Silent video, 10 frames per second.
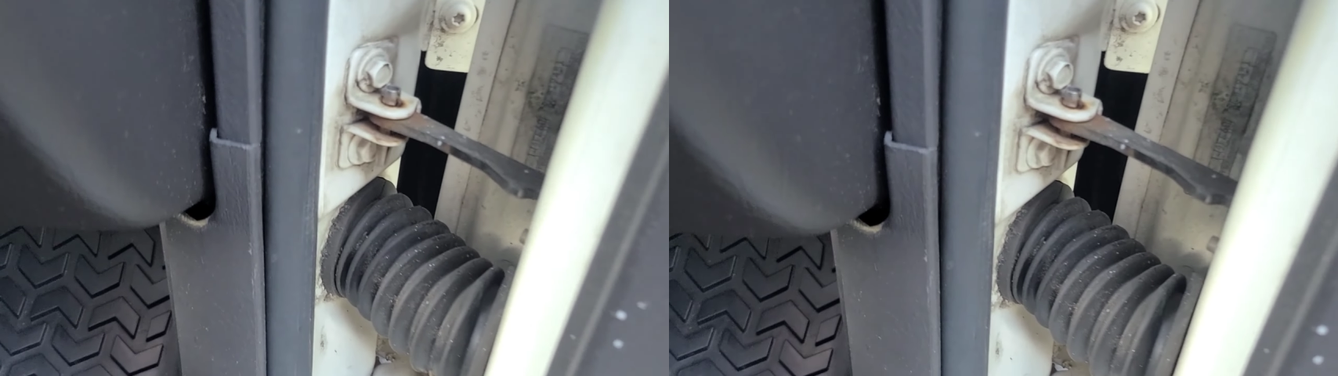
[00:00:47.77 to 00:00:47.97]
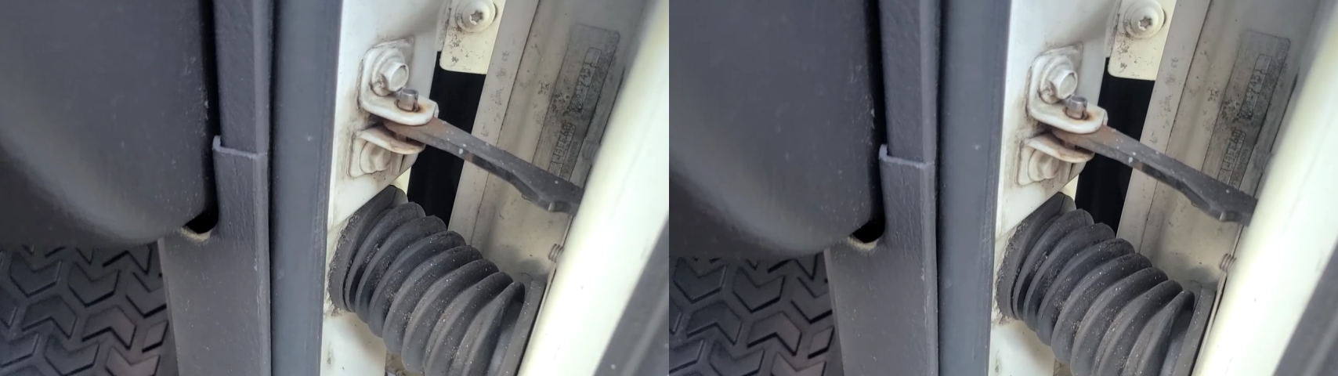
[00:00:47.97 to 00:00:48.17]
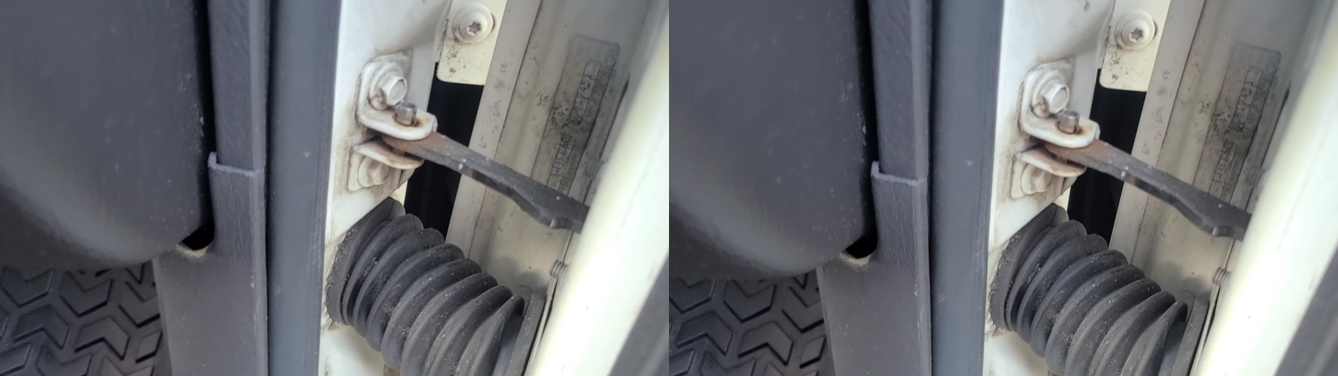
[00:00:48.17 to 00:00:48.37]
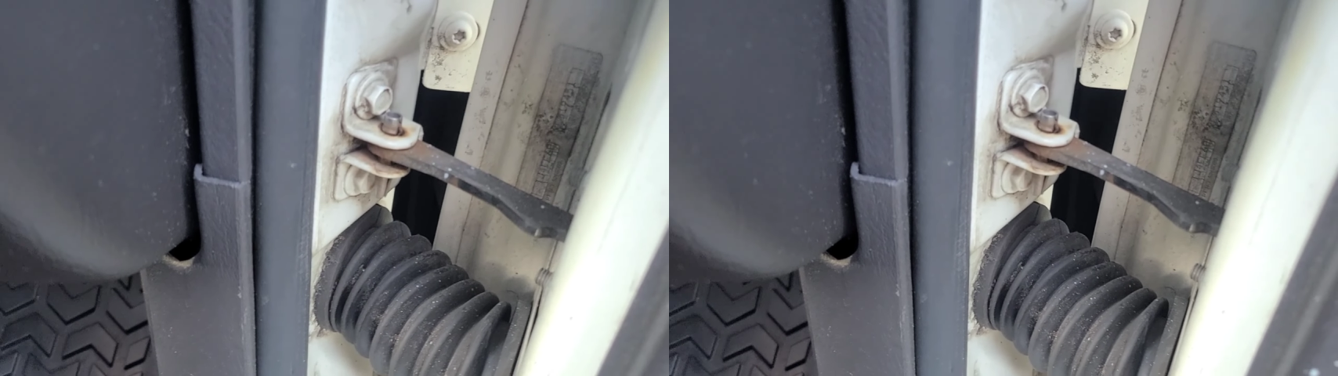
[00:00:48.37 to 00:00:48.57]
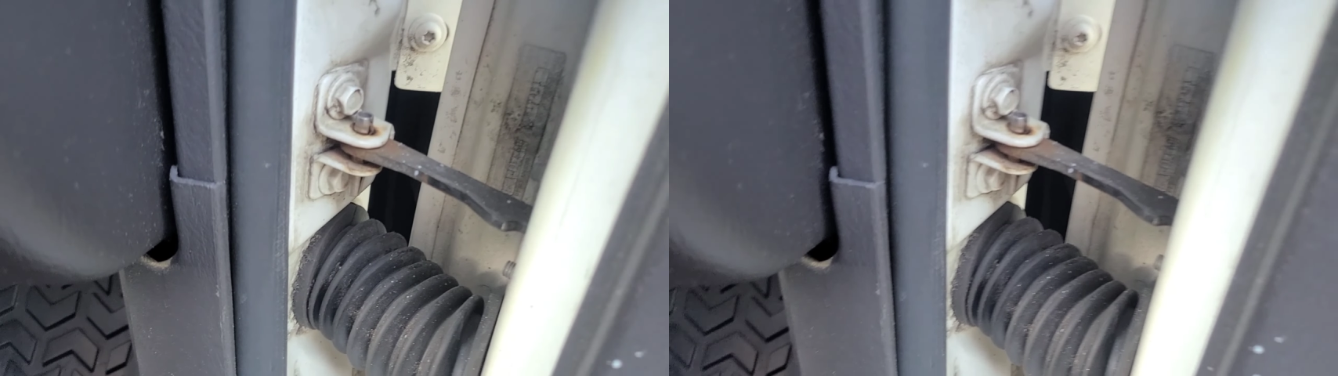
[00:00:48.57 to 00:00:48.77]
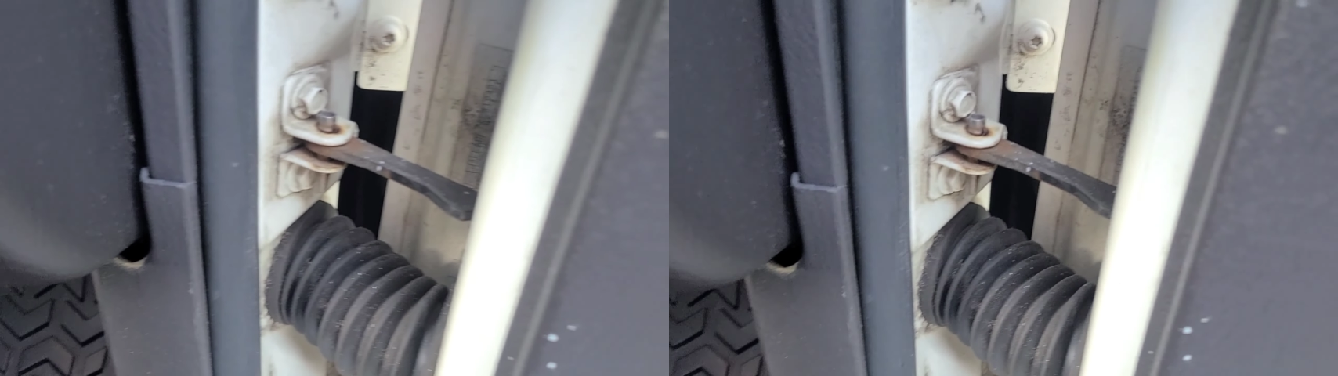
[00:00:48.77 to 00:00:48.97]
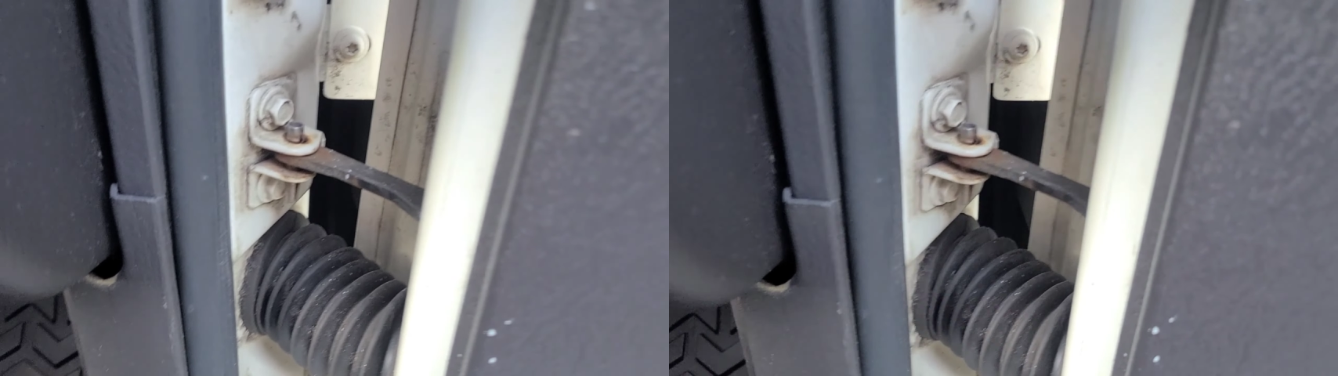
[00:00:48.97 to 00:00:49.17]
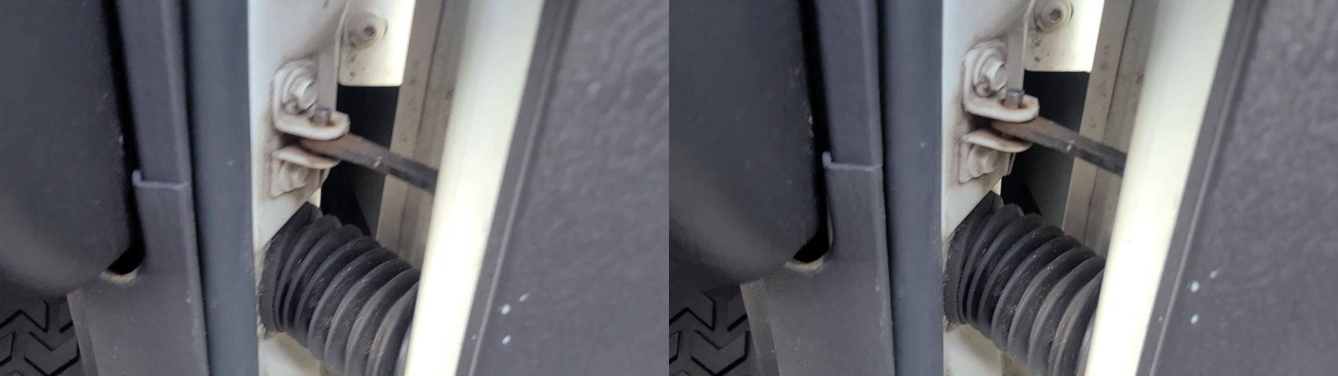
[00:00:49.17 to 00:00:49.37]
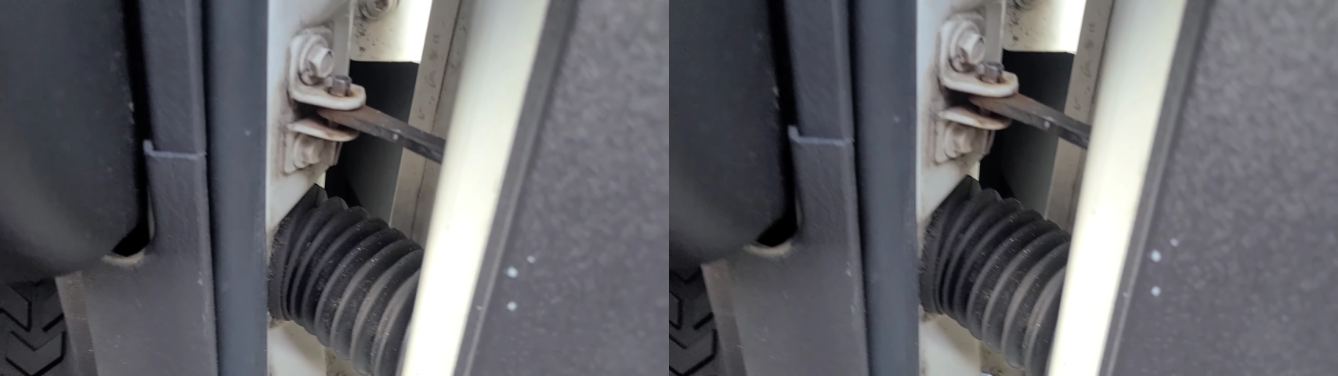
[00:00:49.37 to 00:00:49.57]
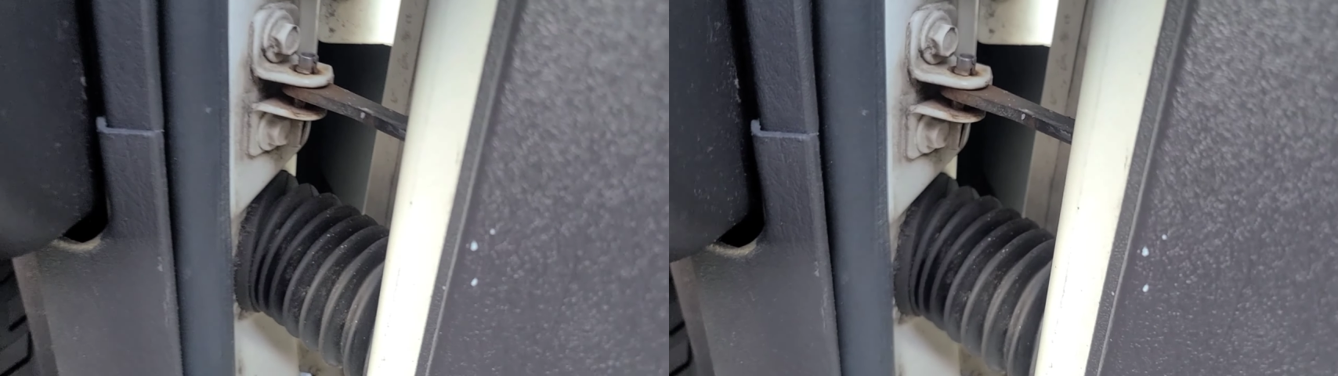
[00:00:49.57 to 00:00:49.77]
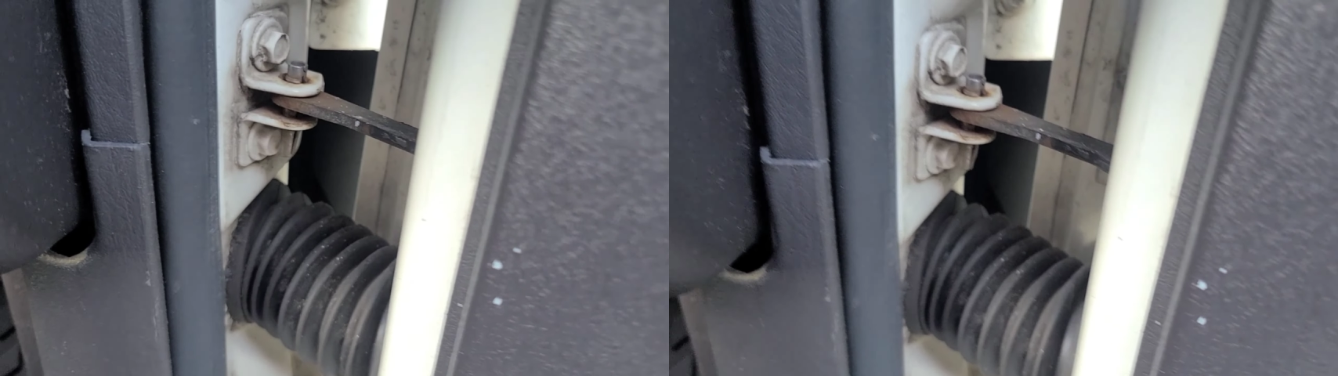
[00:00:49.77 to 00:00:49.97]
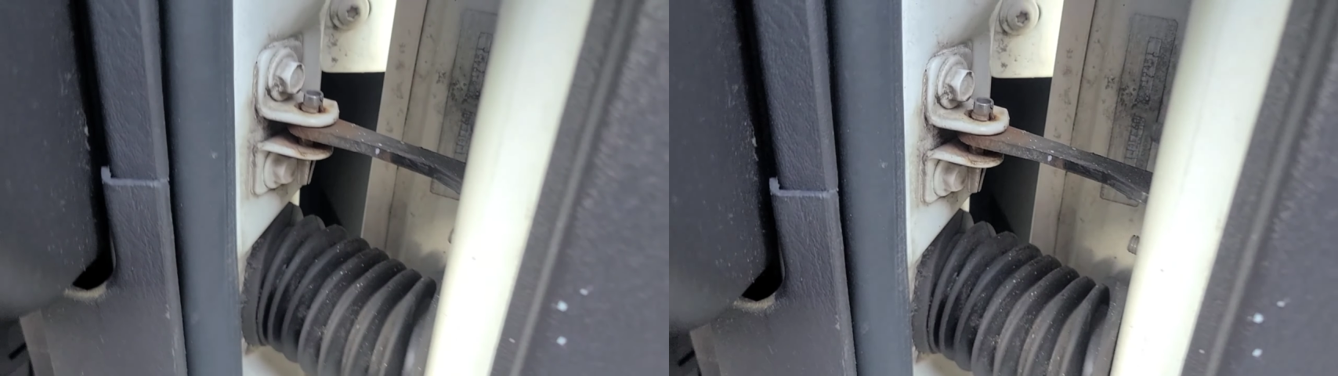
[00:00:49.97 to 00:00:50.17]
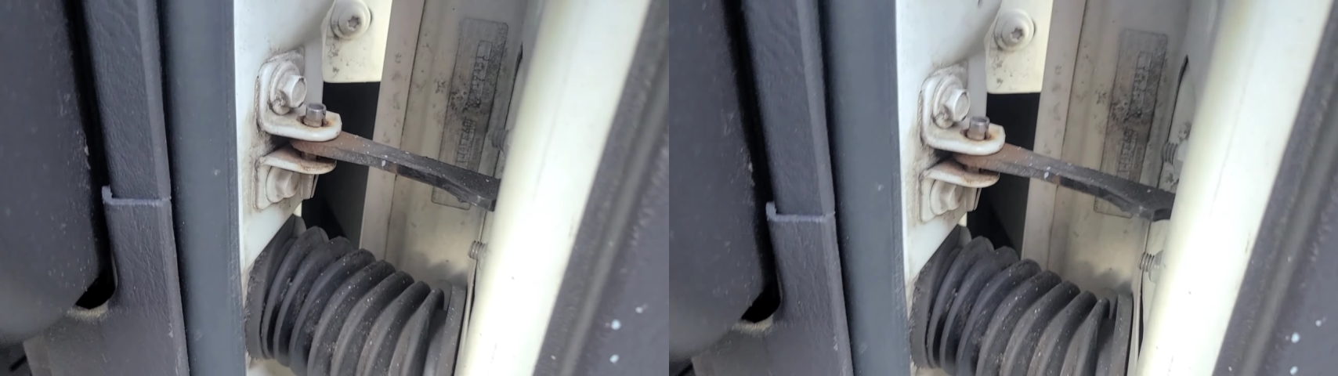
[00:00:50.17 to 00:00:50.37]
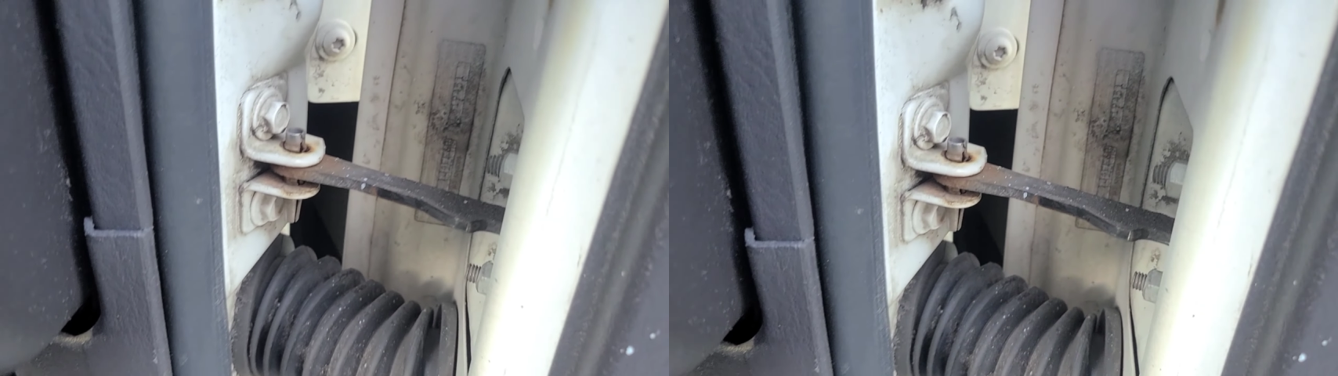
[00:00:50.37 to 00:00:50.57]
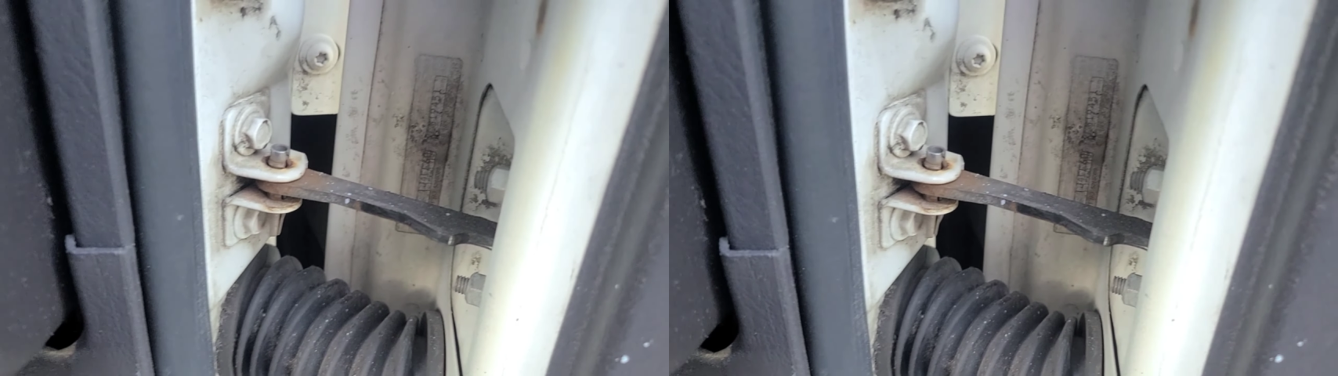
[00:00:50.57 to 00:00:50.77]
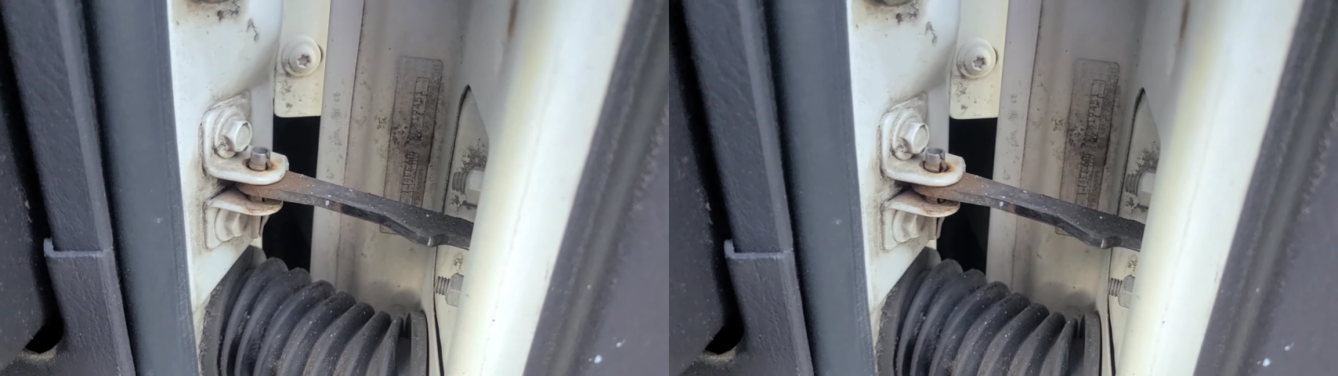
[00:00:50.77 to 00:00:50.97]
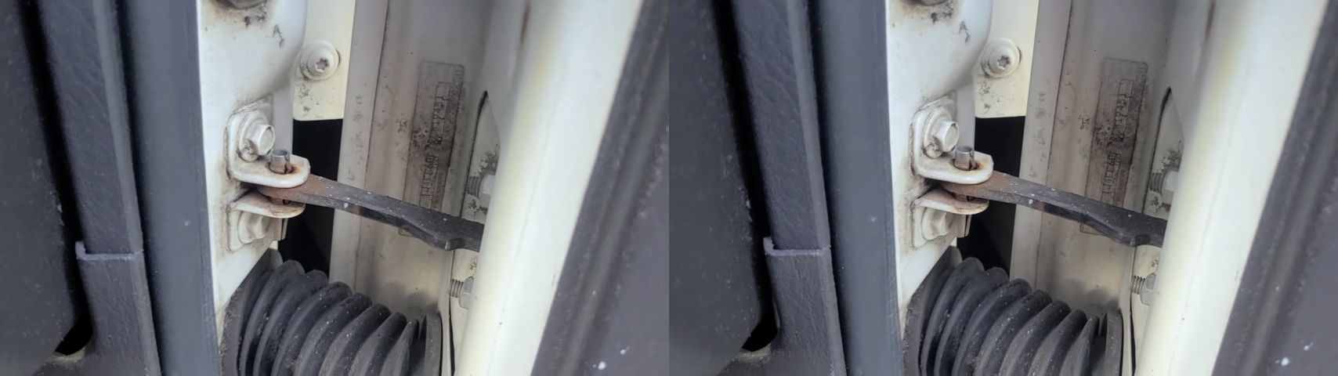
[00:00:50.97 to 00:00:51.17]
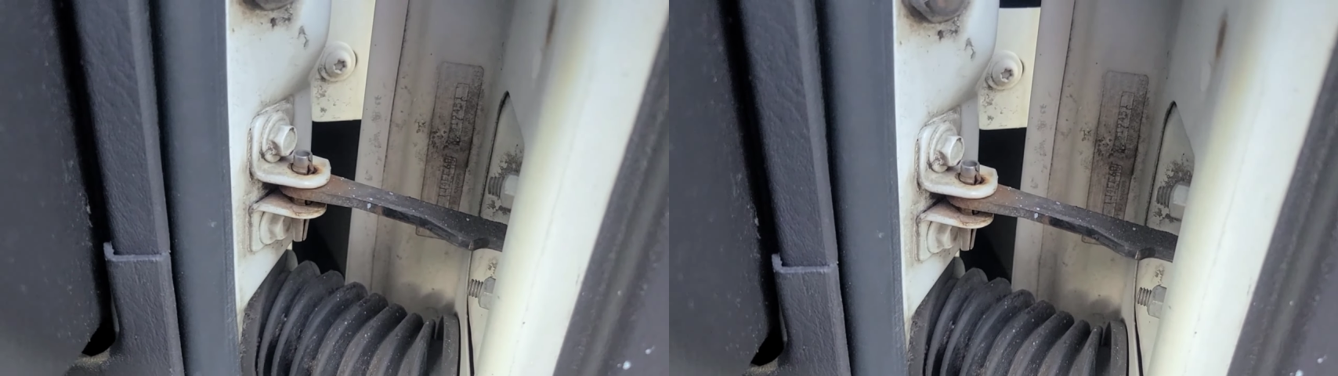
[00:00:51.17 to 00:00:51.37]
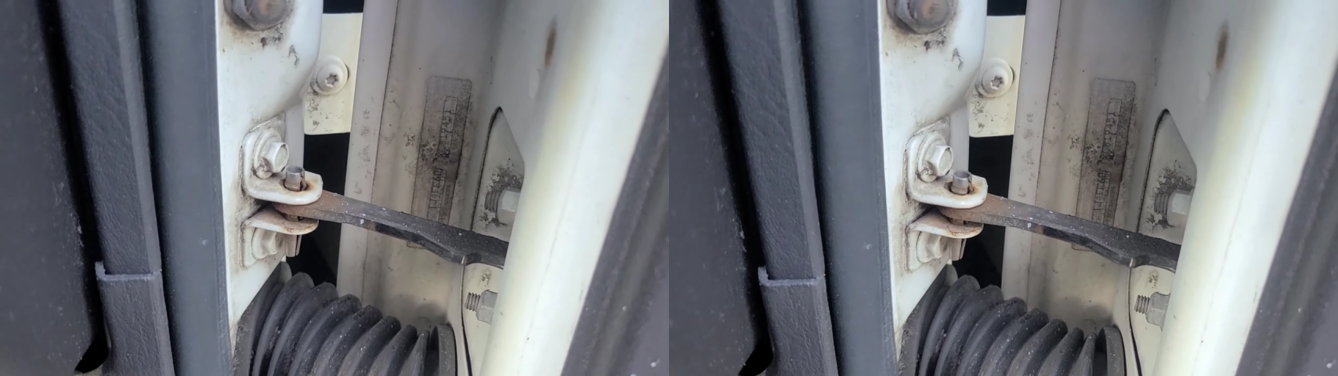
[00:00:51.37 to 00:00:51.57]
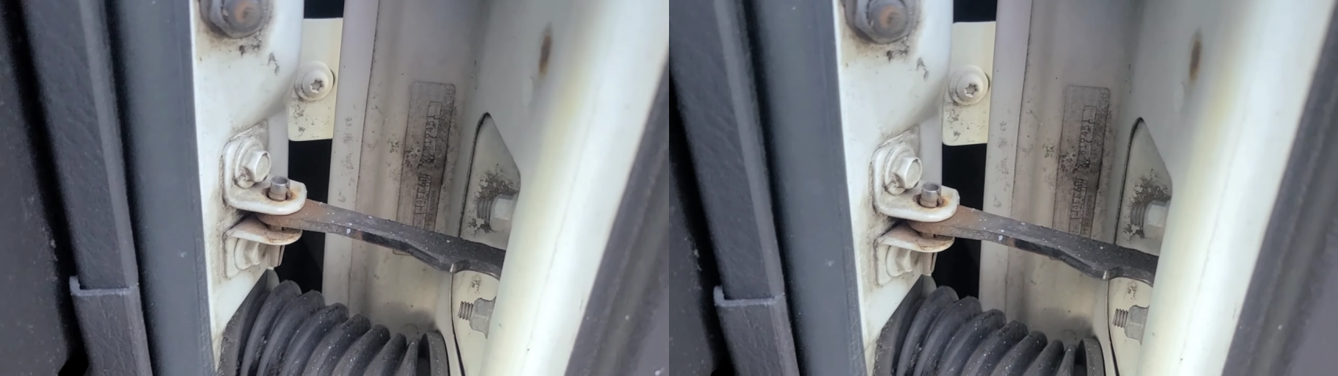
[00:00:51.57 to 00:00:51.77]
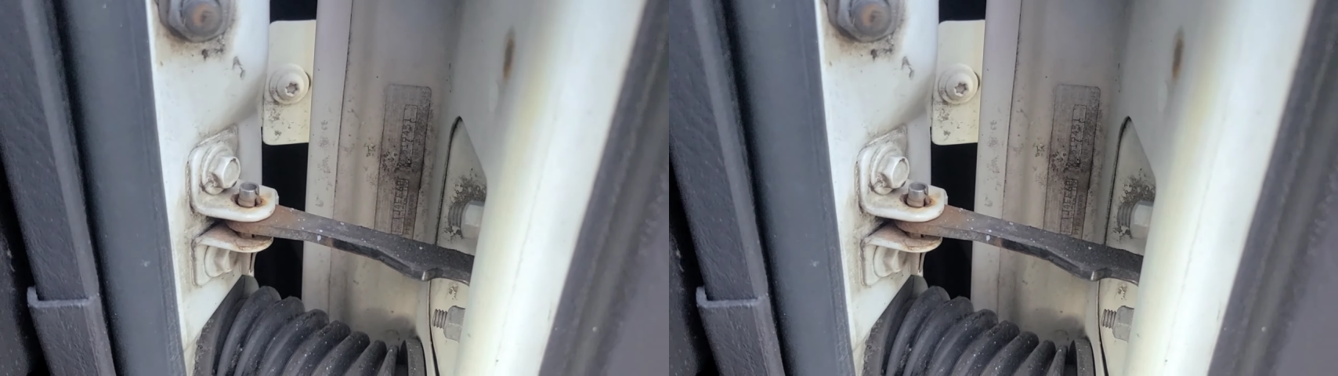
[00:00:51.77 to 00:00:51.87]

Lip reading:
(no speaker visible)